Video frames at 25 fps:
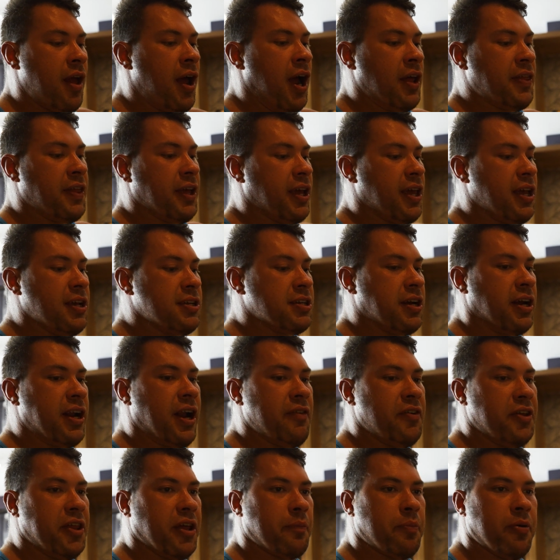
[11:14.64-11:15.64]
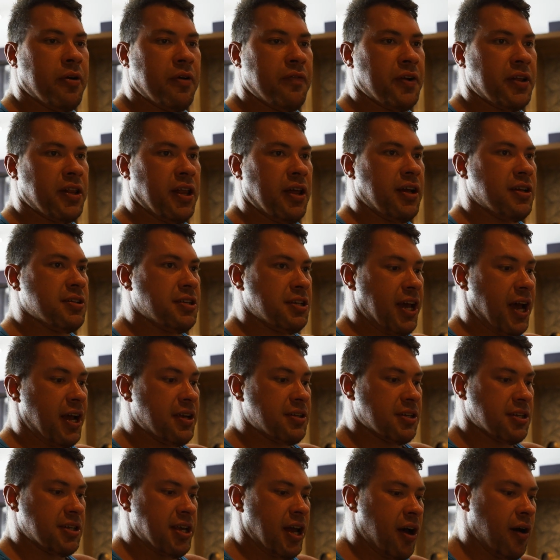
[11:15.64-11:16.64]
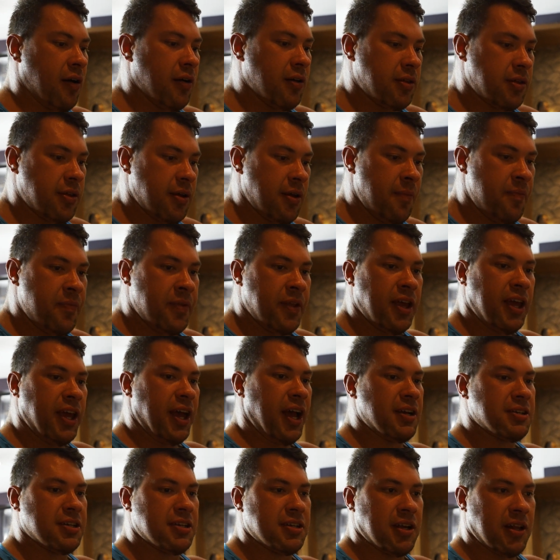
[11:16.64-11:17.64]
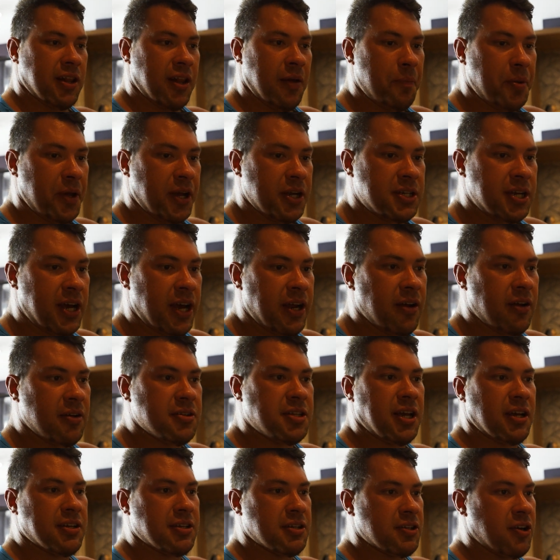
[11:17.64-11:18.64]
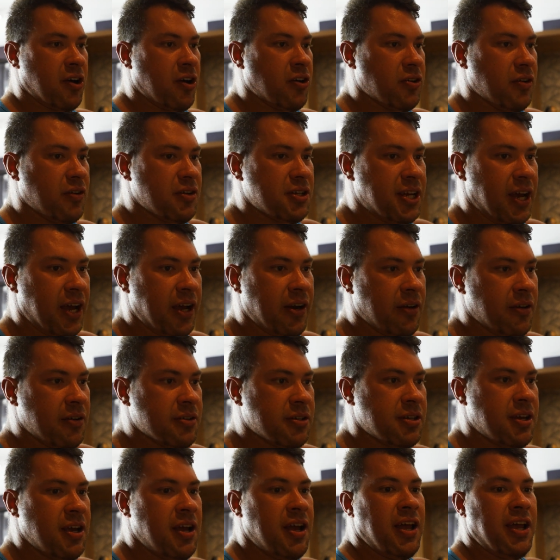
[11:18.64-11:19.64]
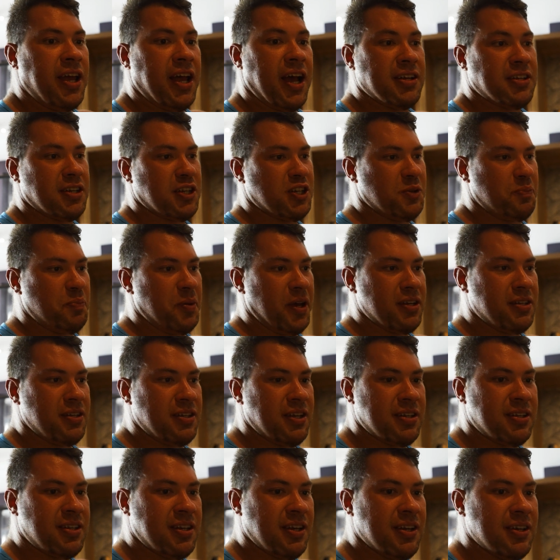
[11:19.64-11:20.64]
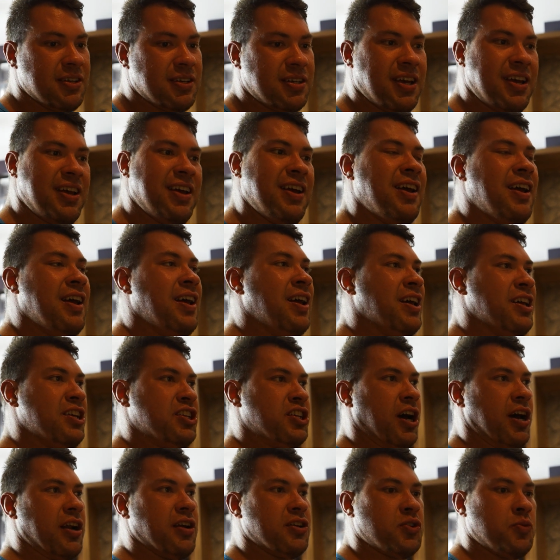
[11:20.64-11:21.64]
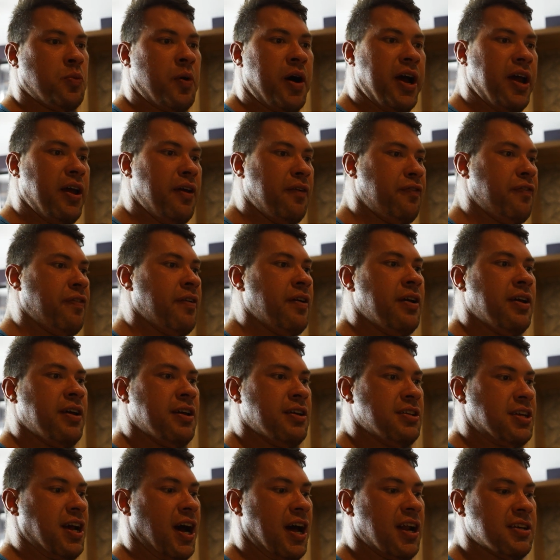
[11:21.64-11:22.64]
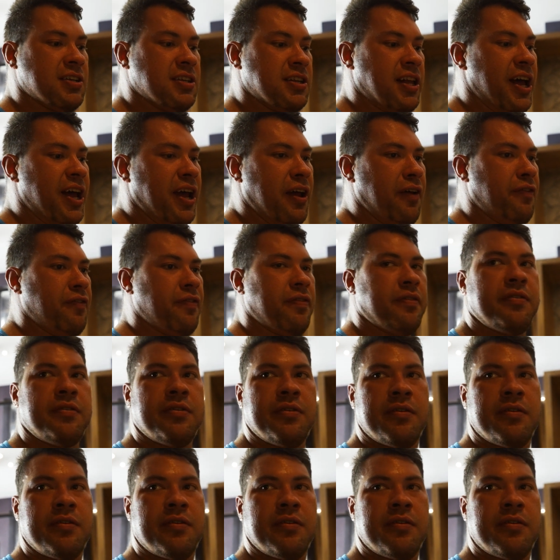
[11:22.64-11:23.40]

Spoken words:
I think he's done everything perfectly because he has his health. He has his Olympia titles. He has his Arnold titles. He has his businesses. He's got his wife. He's got his life.